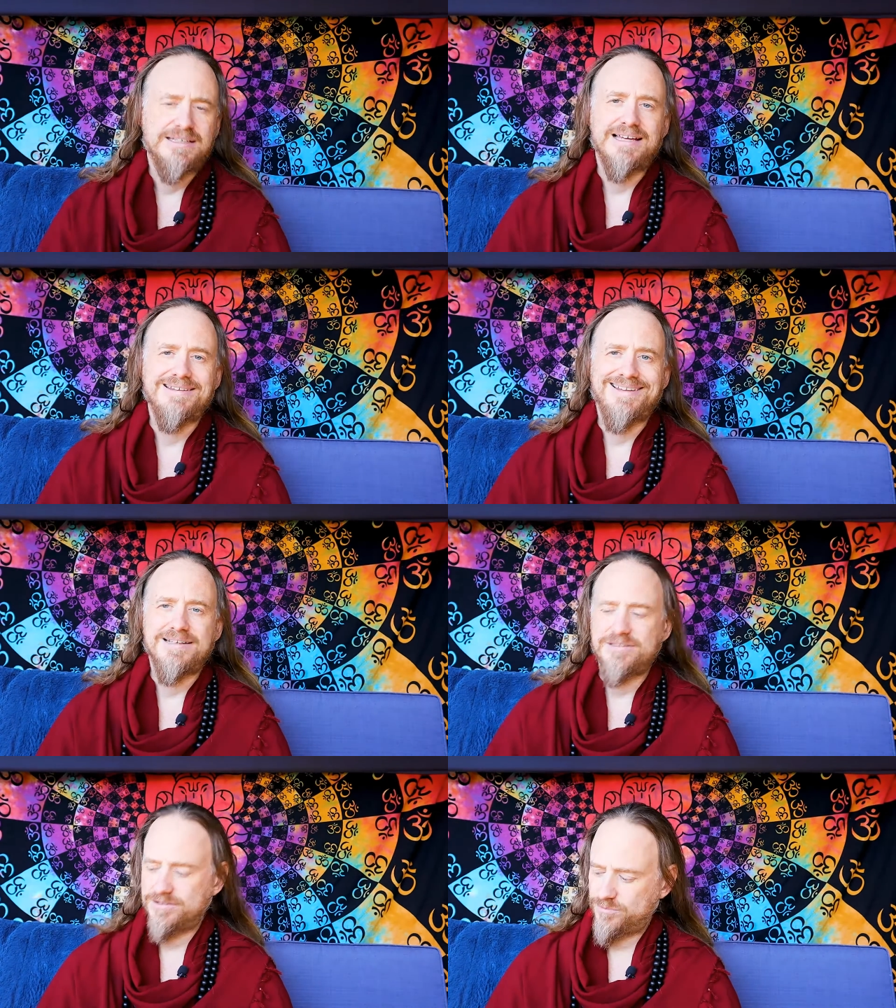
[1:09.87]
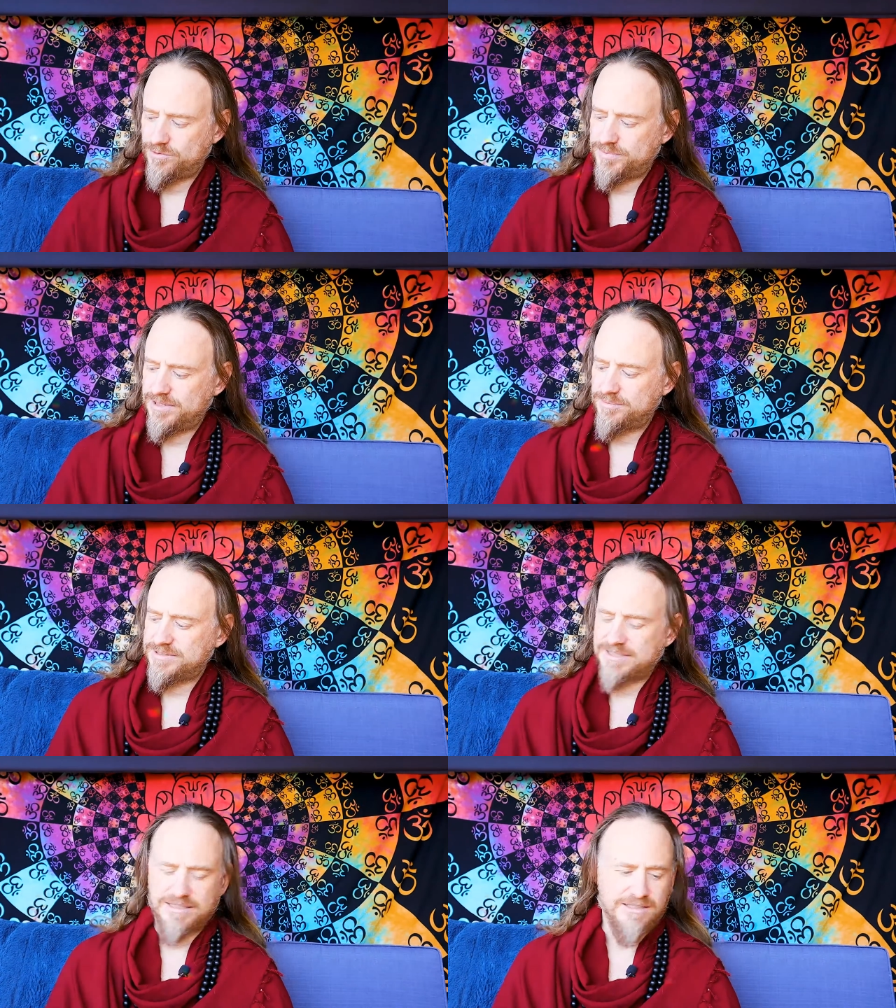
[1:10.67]
and get lighter, we'll be able
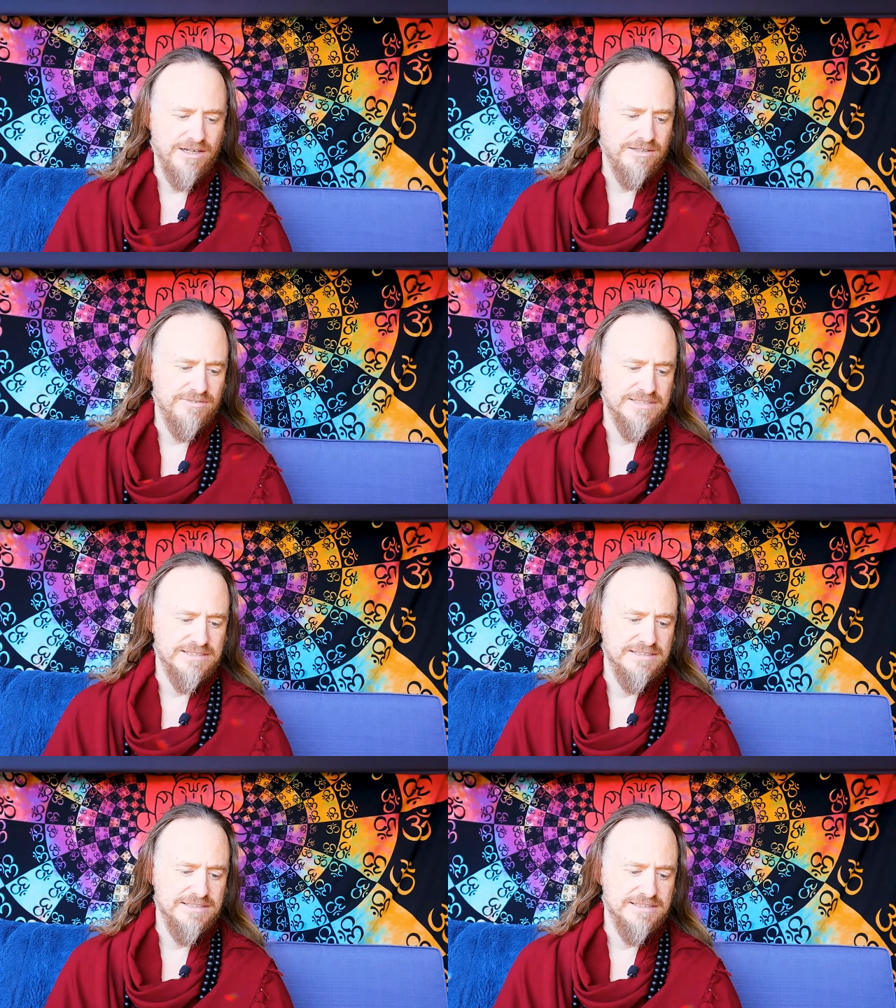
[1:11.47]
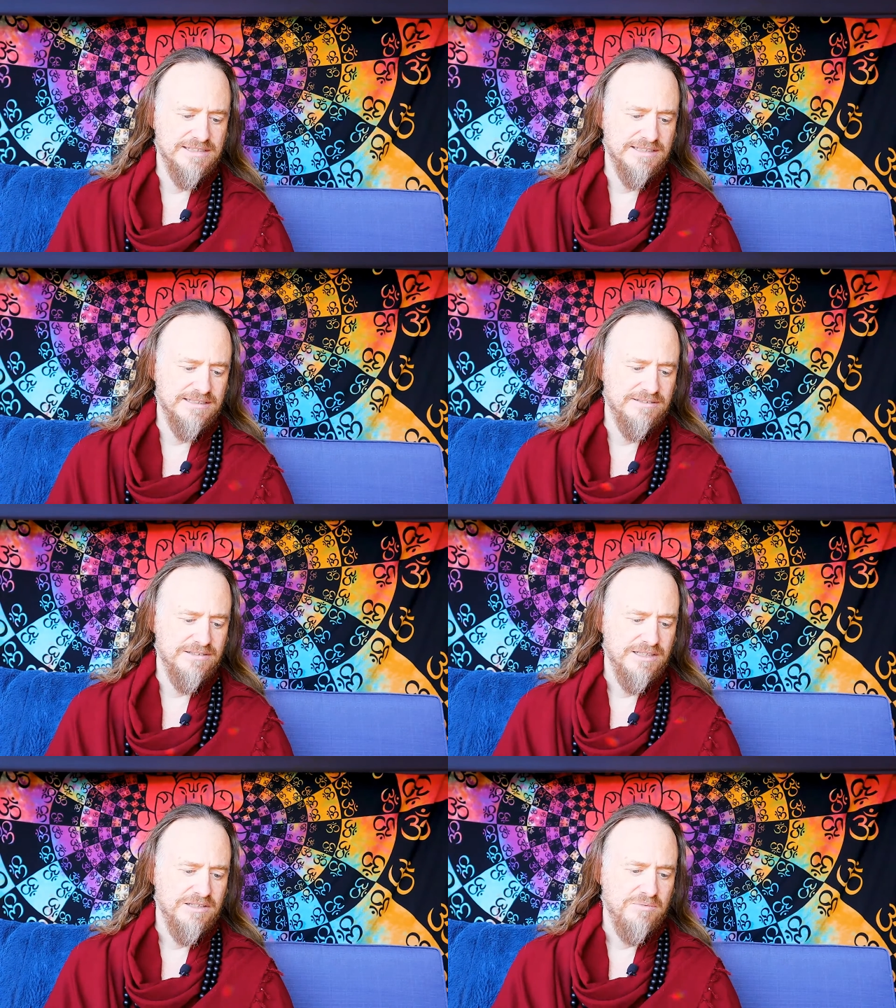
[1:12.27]
to harvest these and then
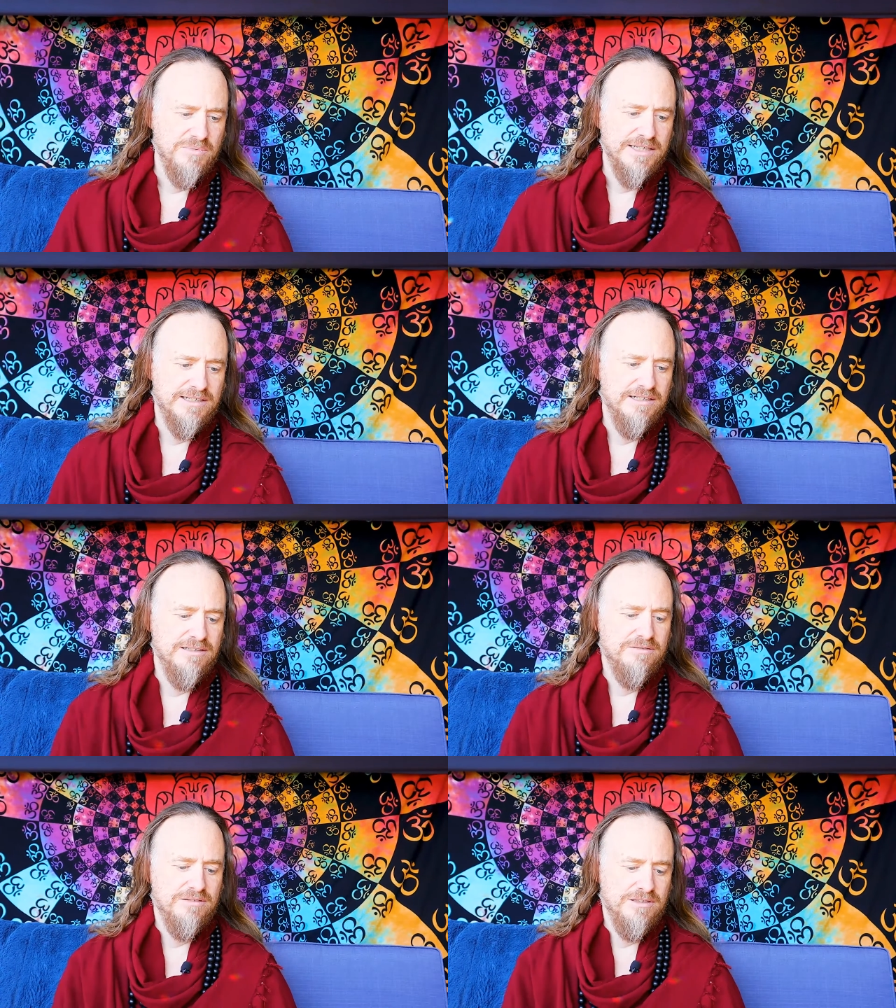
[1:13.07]
make a